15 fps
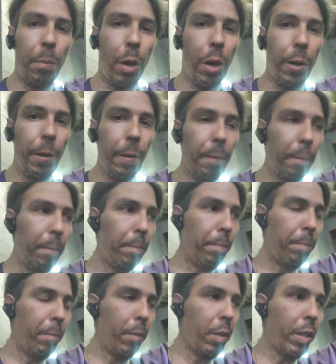but
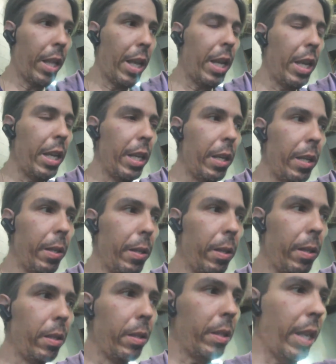they
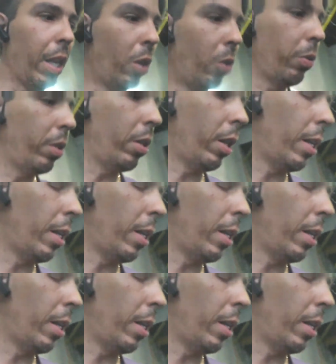don't